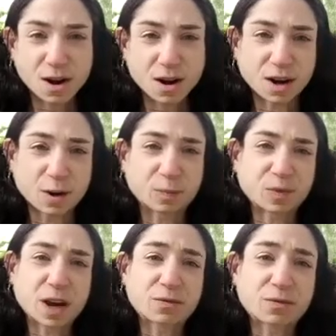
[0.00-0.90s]

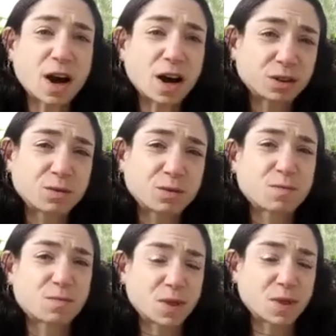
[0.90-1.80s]
I've gotten
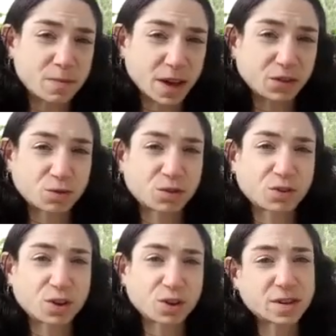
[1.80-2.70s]
the best results,